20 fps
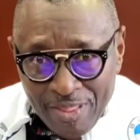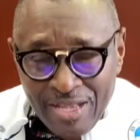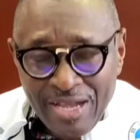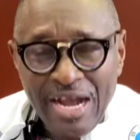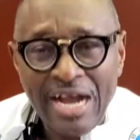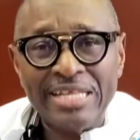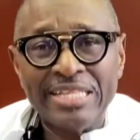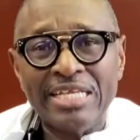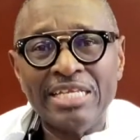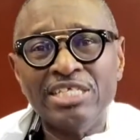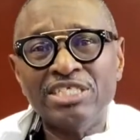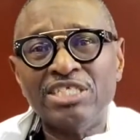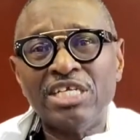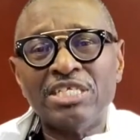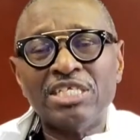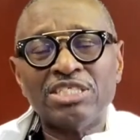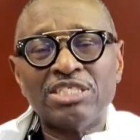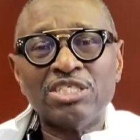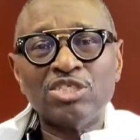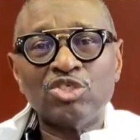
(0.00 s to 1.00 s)
And then in
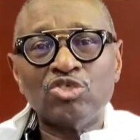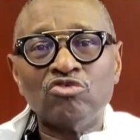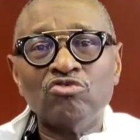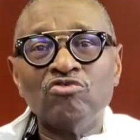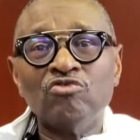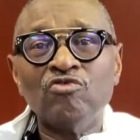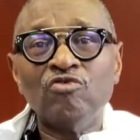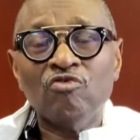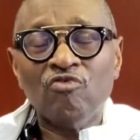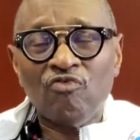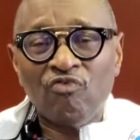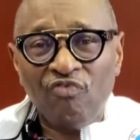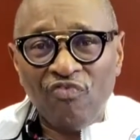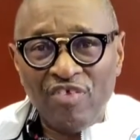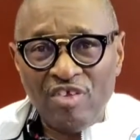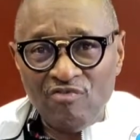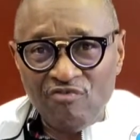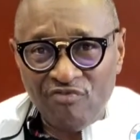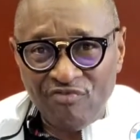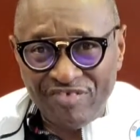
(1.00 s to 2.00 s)
Genesis 2,
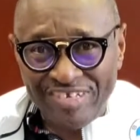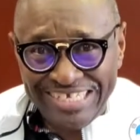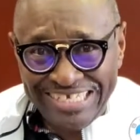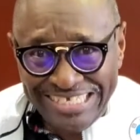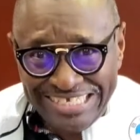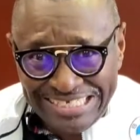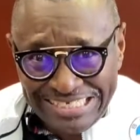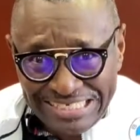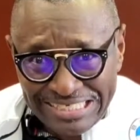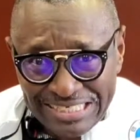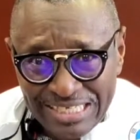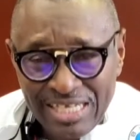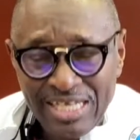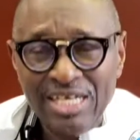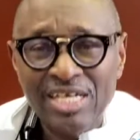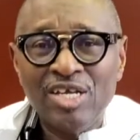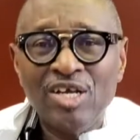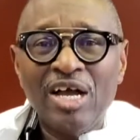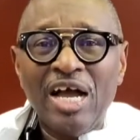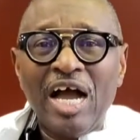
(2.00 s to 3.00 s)
15,
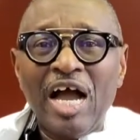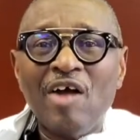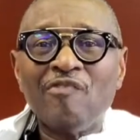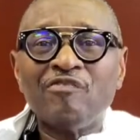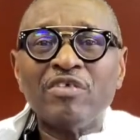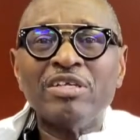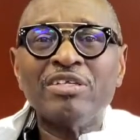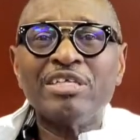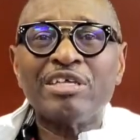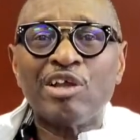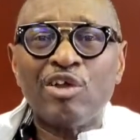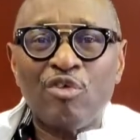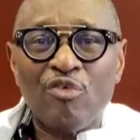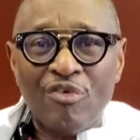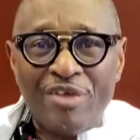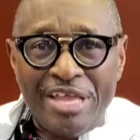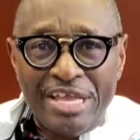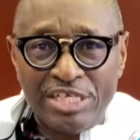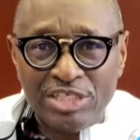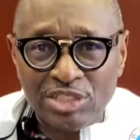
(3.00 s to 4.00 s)
after the
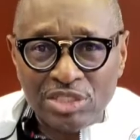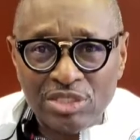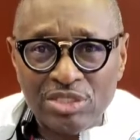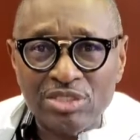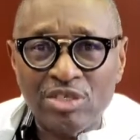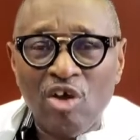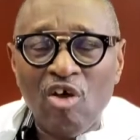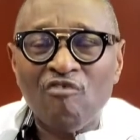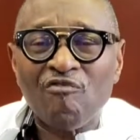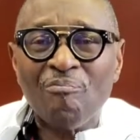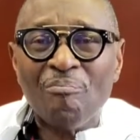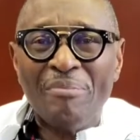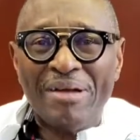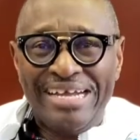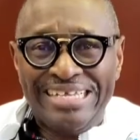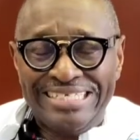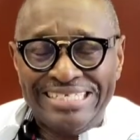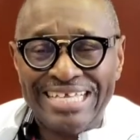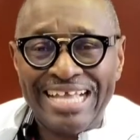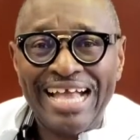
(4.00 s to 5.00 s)
creation of
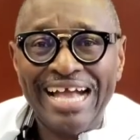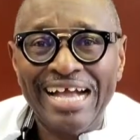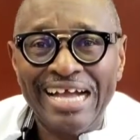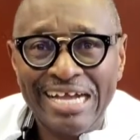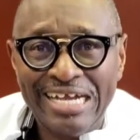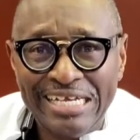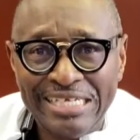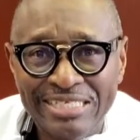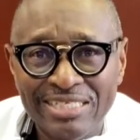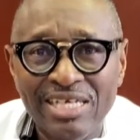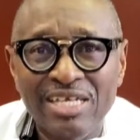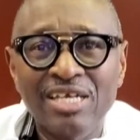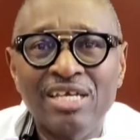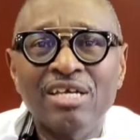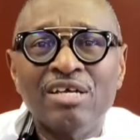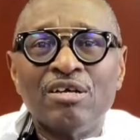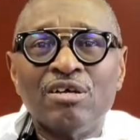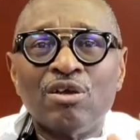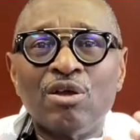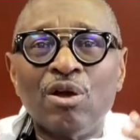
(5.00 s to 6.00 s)
mankind,
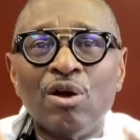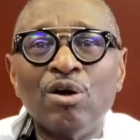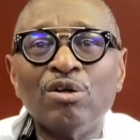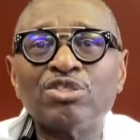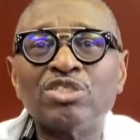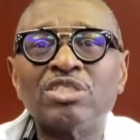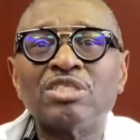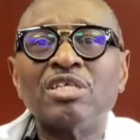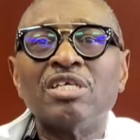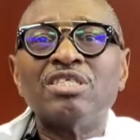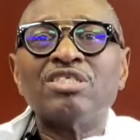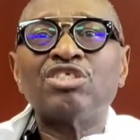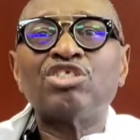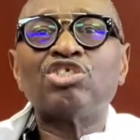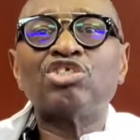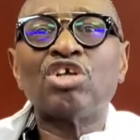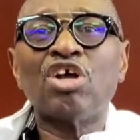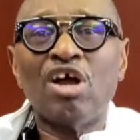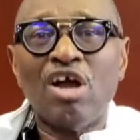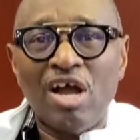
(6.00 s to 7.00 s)
God's
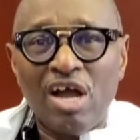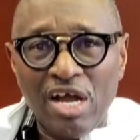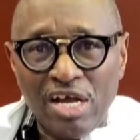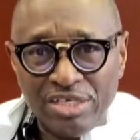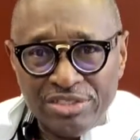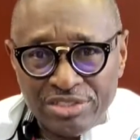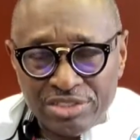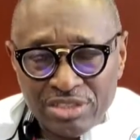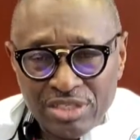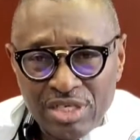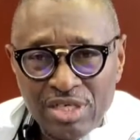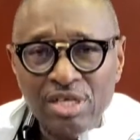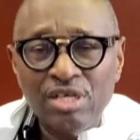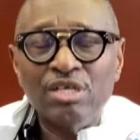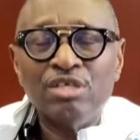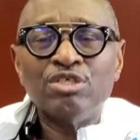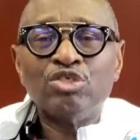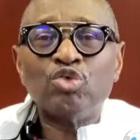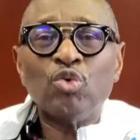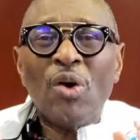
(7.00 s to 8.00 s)
charge
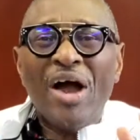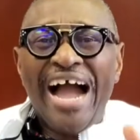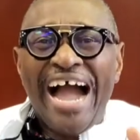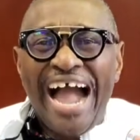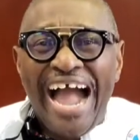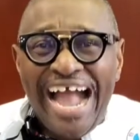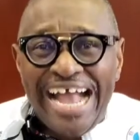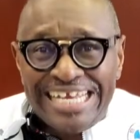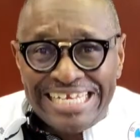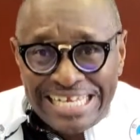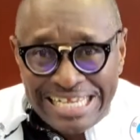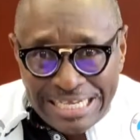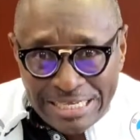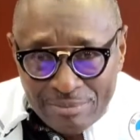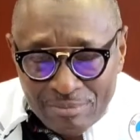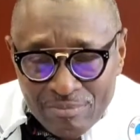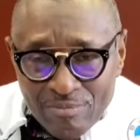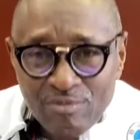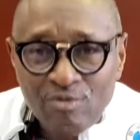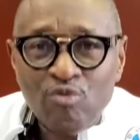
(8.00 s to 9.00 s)
to
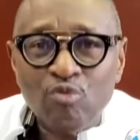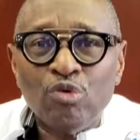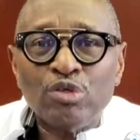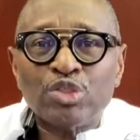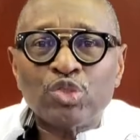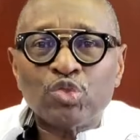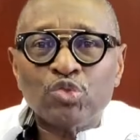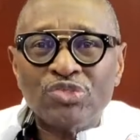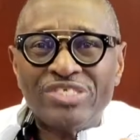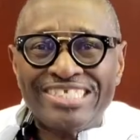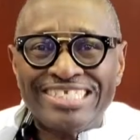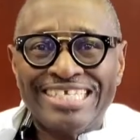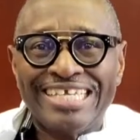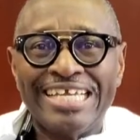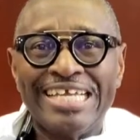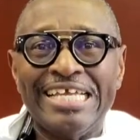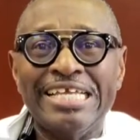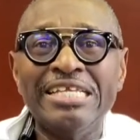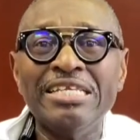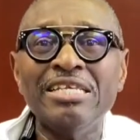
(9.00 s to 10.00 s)
Adam was to
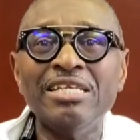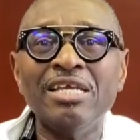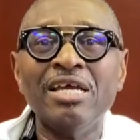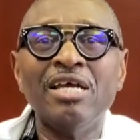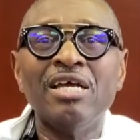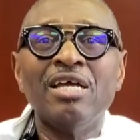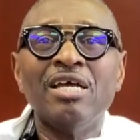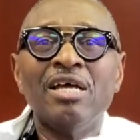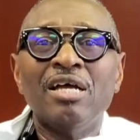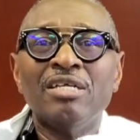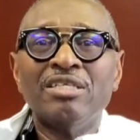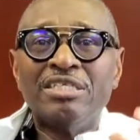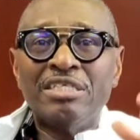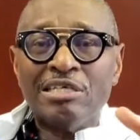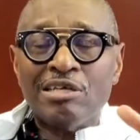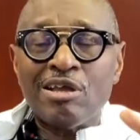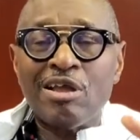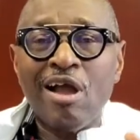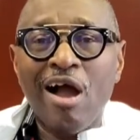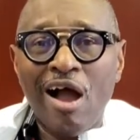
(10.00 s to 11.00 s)
tend
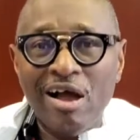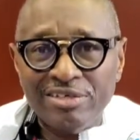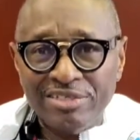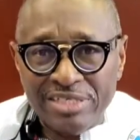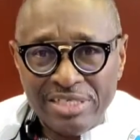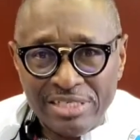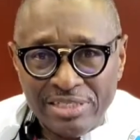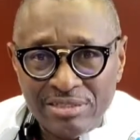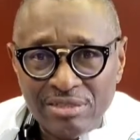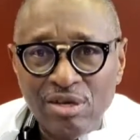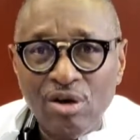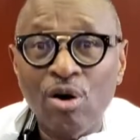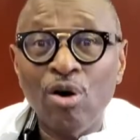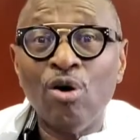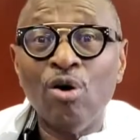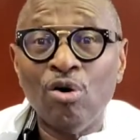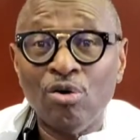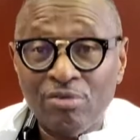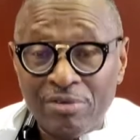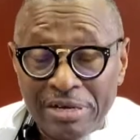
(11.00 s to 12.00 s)
the garden,
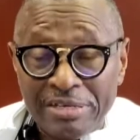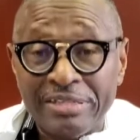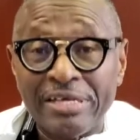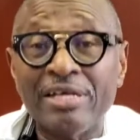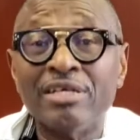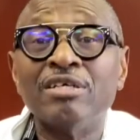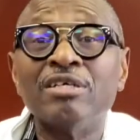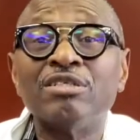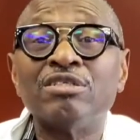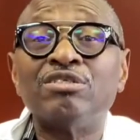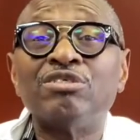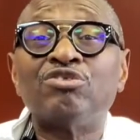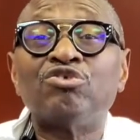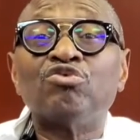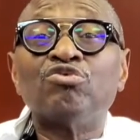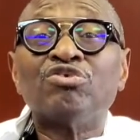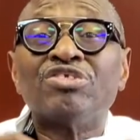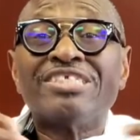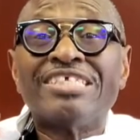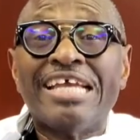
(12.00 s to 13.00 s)
or rather,
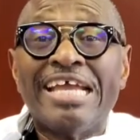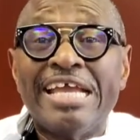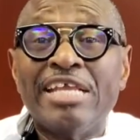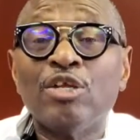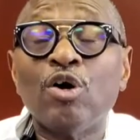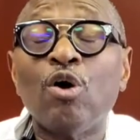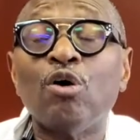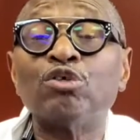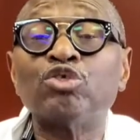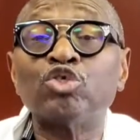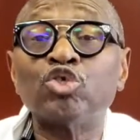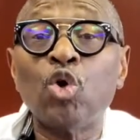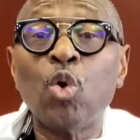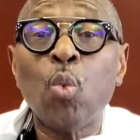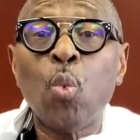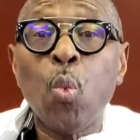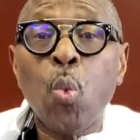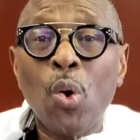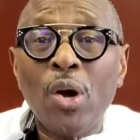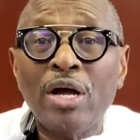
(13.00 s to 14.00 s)
to tend or to
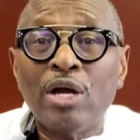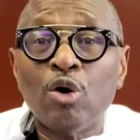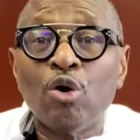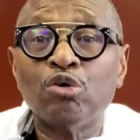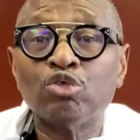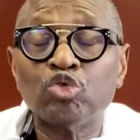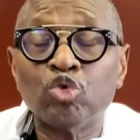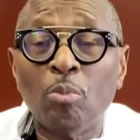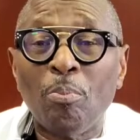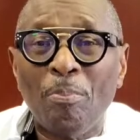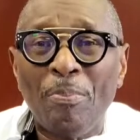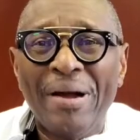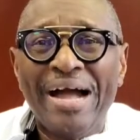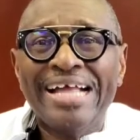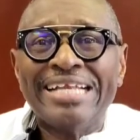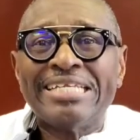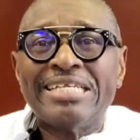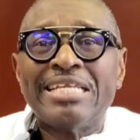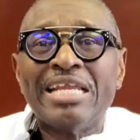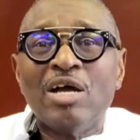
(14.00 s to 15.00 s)
work or to
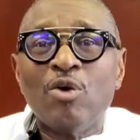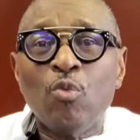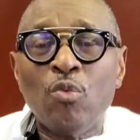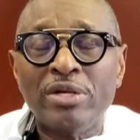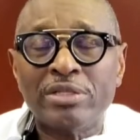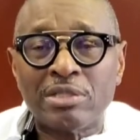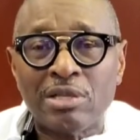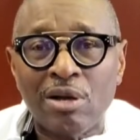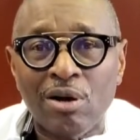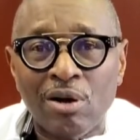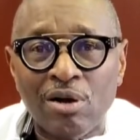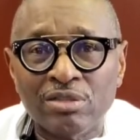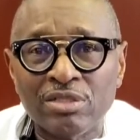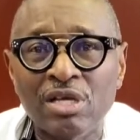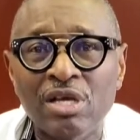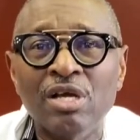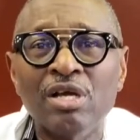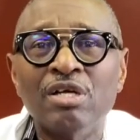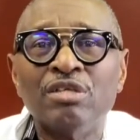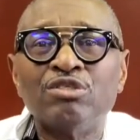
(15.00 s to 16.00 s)
partner with God
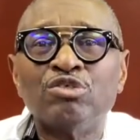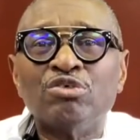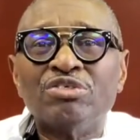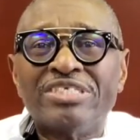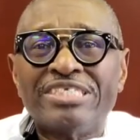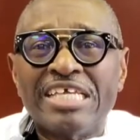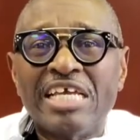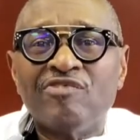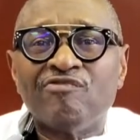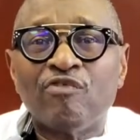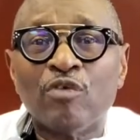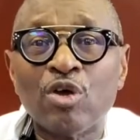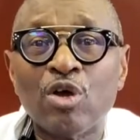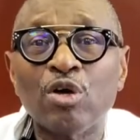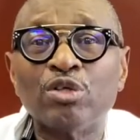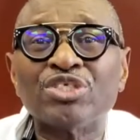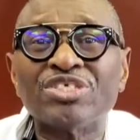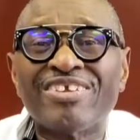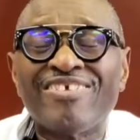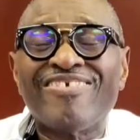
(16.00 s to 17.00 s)
to tend for
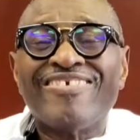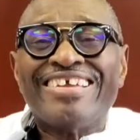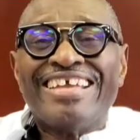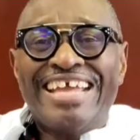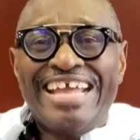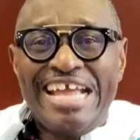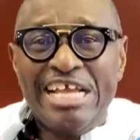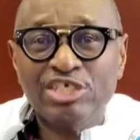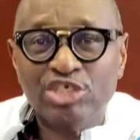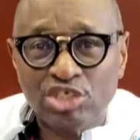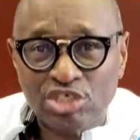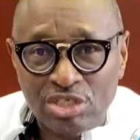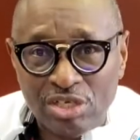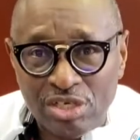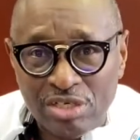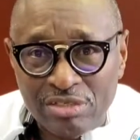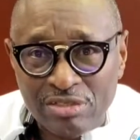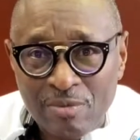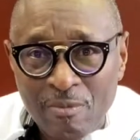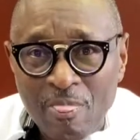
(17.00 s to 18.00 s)
God's
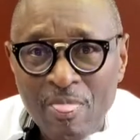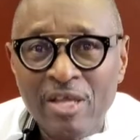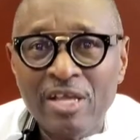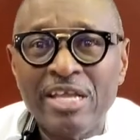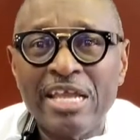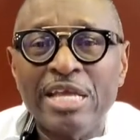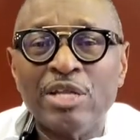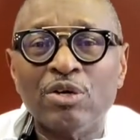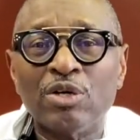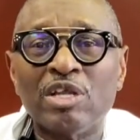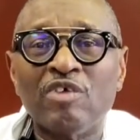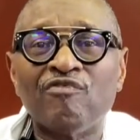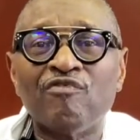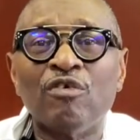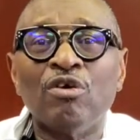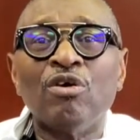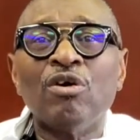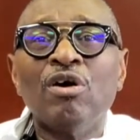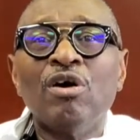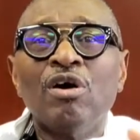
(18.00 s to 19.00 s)
creation in order
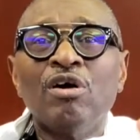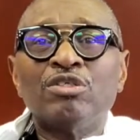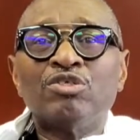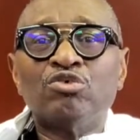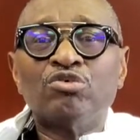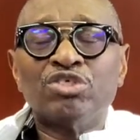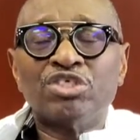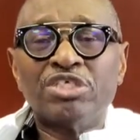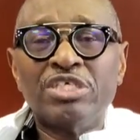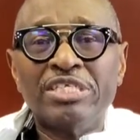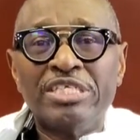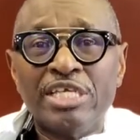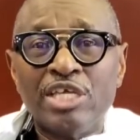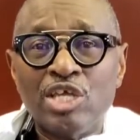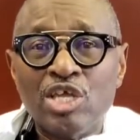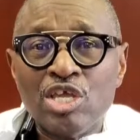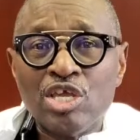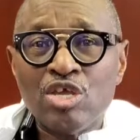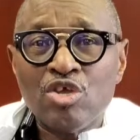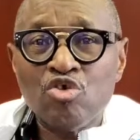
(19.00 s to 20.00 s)
for to see the
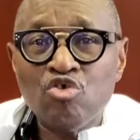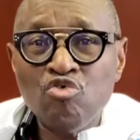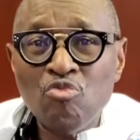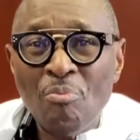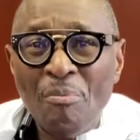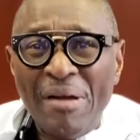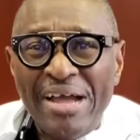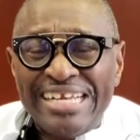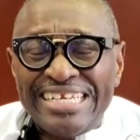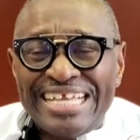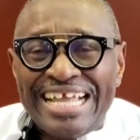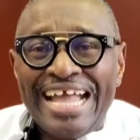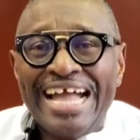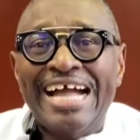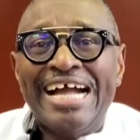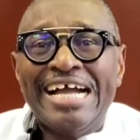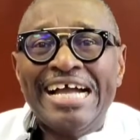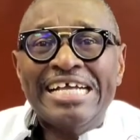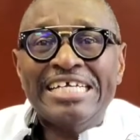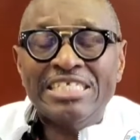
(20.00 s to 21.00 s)

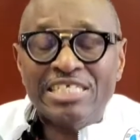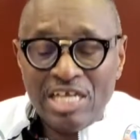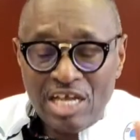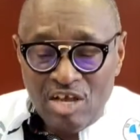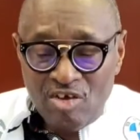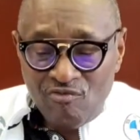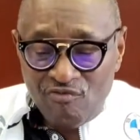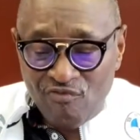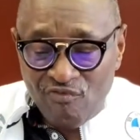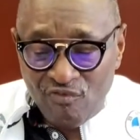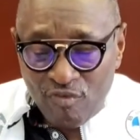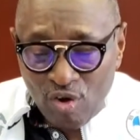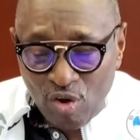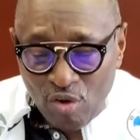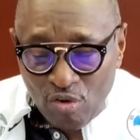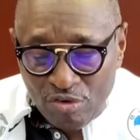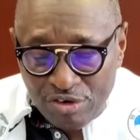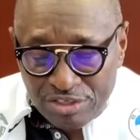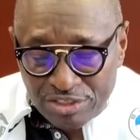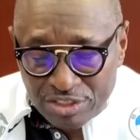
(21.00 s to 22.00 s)
humankind
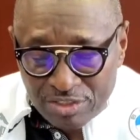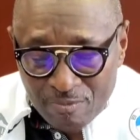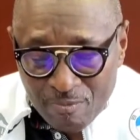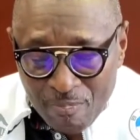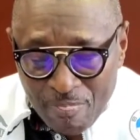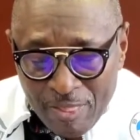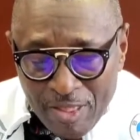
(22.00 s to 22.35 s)
flourish.